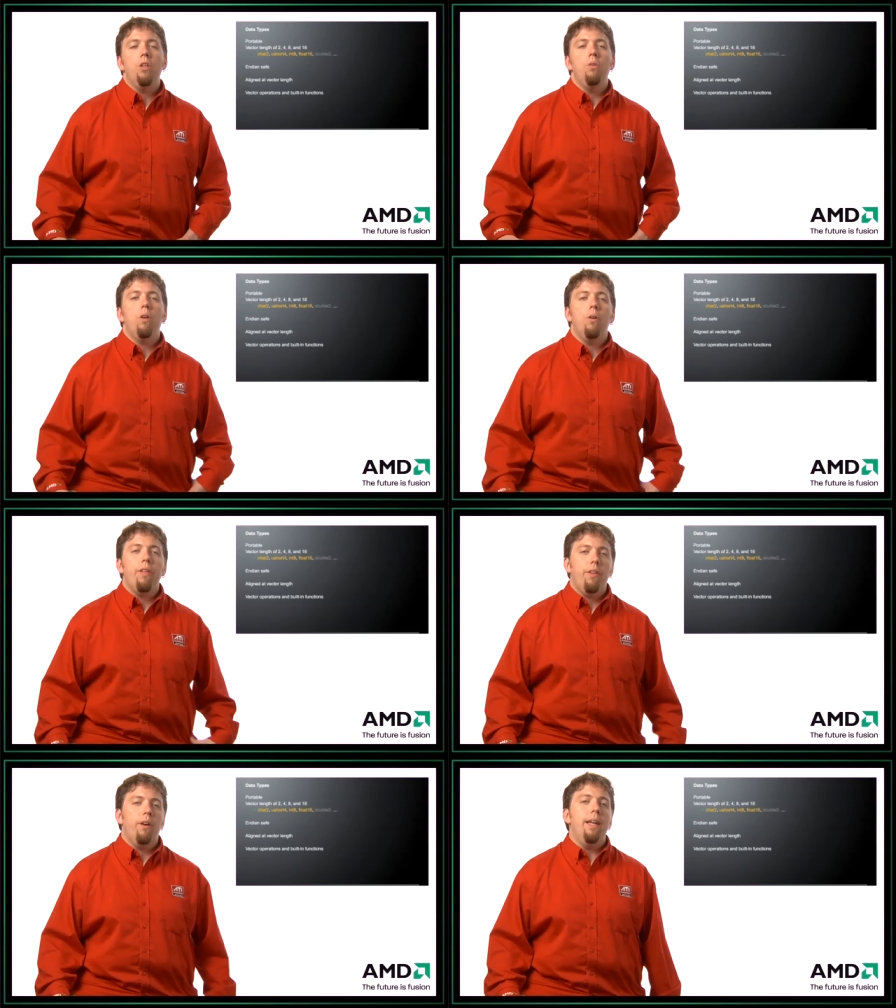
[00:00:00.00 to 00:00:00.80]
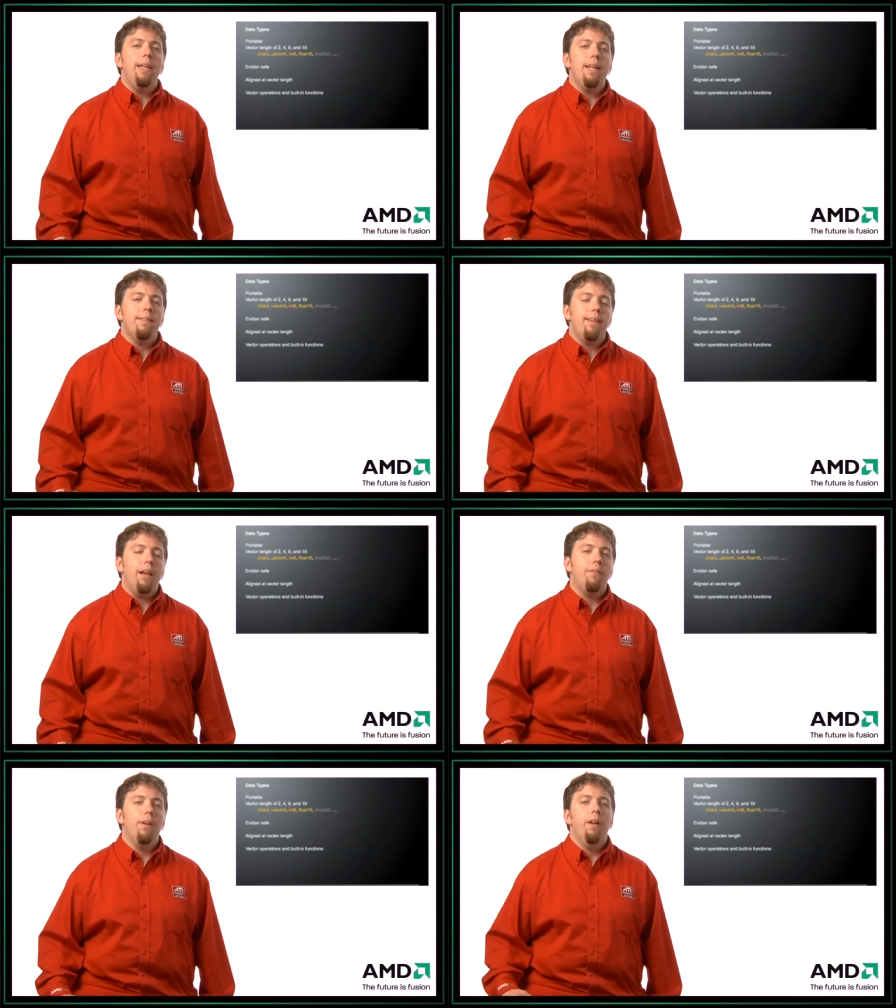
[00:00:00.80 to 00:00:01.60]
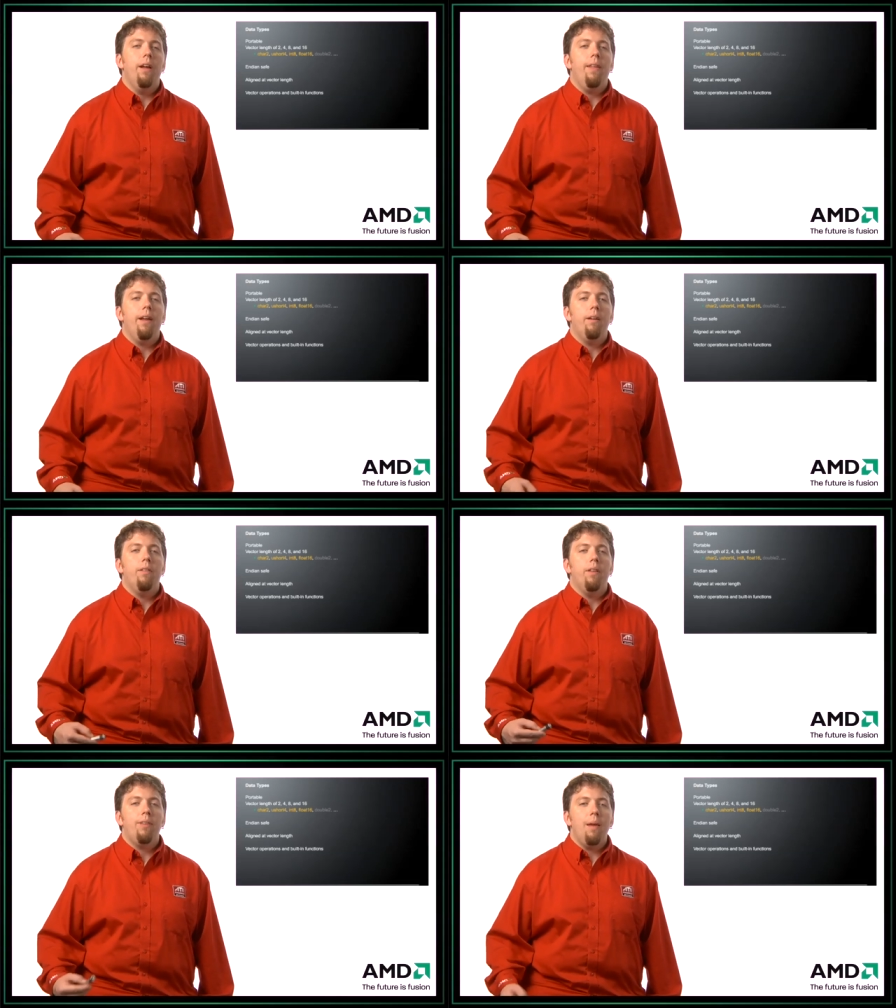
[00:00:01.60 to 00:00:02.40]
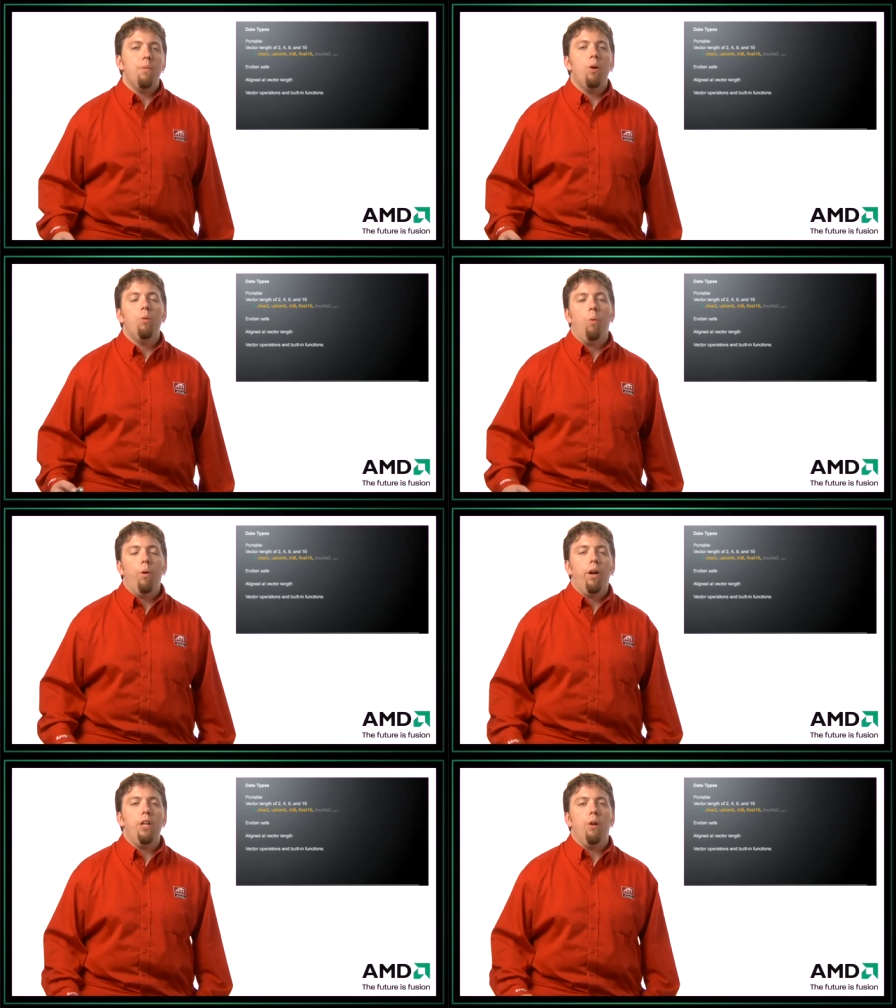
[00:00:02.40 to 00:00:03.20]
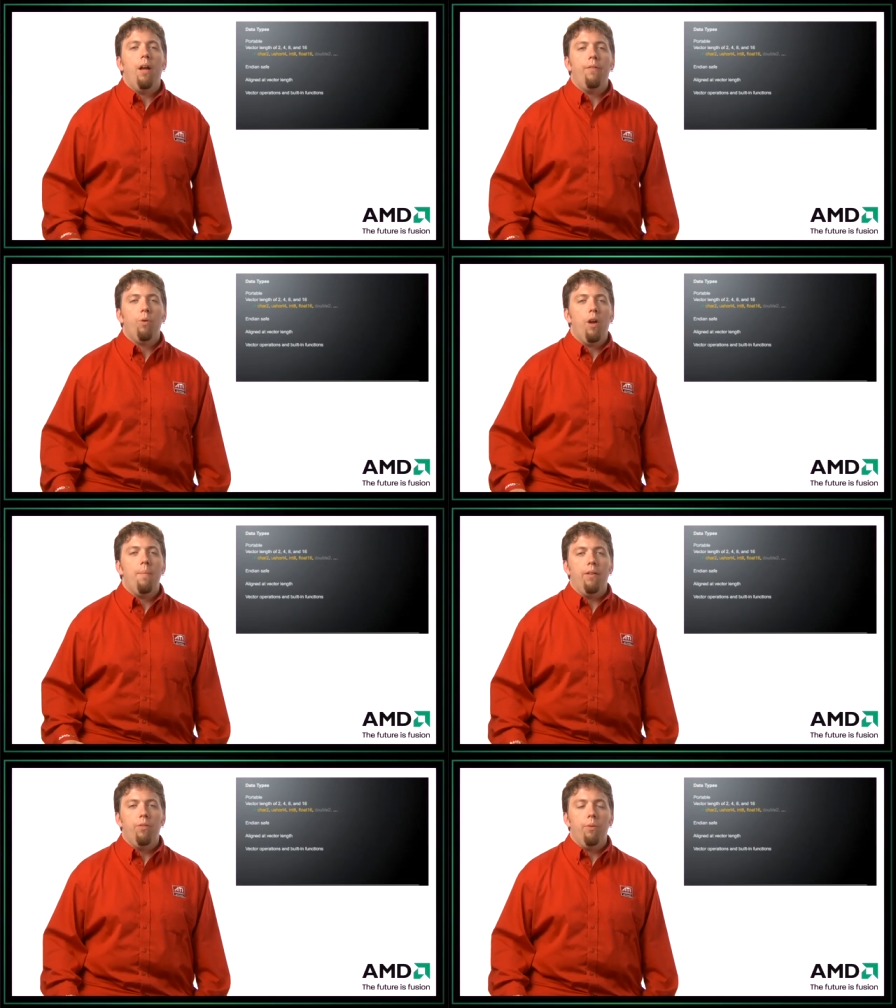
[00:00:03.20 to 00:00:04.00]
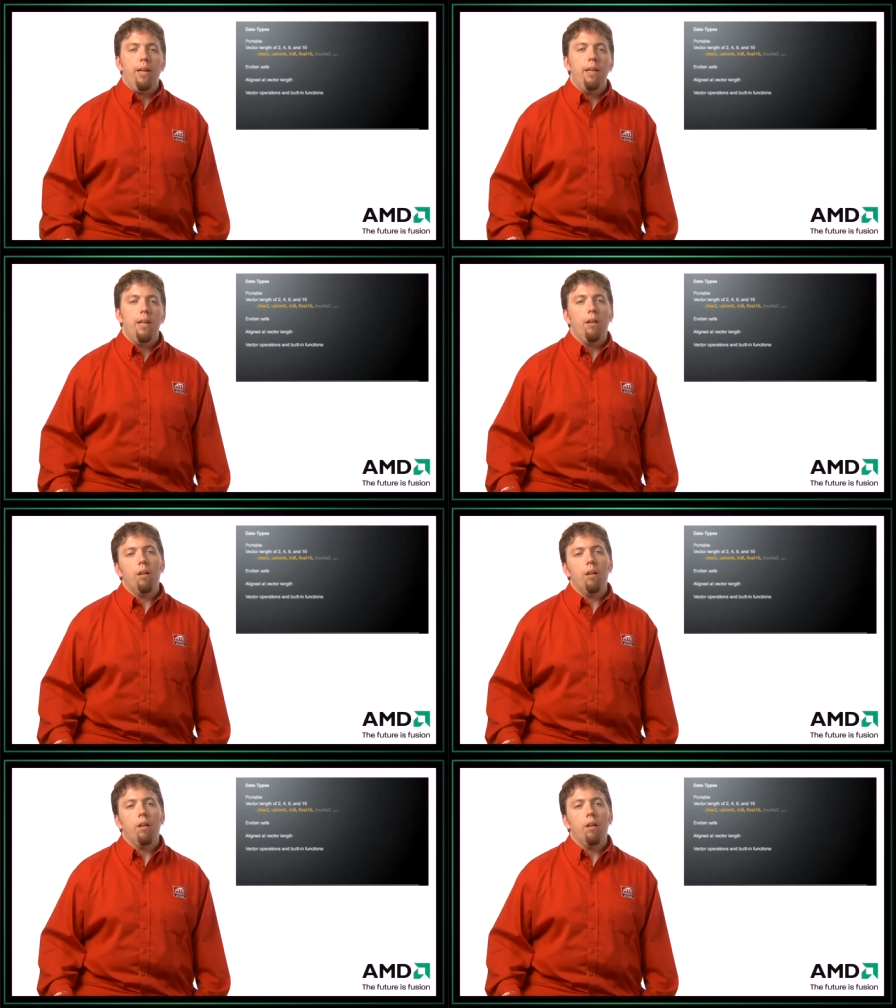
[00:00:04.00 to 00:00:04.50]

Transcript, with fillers: you know that they're endian safe and that the same code will work and you don't have to worry about doing endian